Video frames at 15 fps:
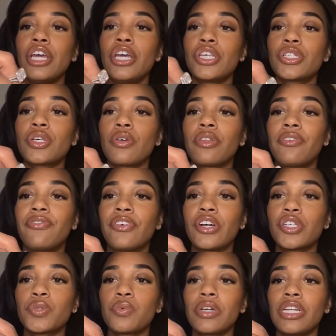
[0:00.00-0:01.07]
So the
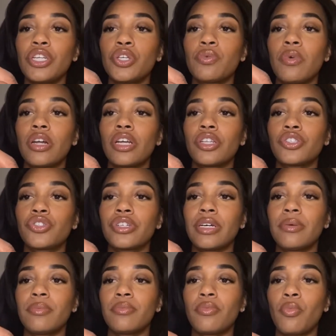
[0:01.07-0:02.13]
first one, you wanna
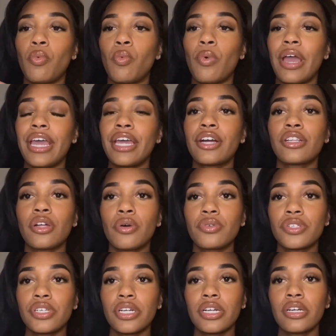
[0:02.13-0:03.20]
trim way
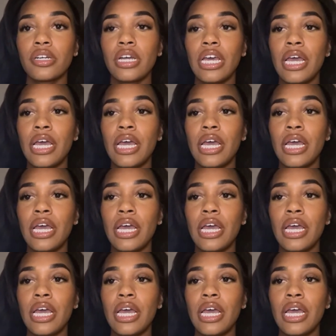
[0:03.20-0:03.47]
closer